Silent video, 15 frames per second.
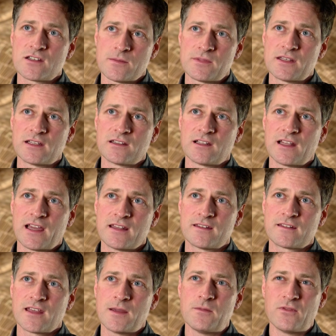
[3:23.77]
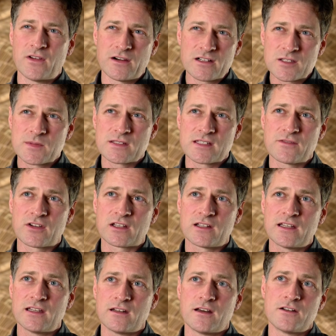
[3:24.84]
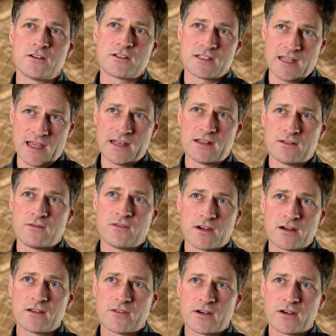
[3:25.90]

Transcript: something in the landscape very specifically and understand it very,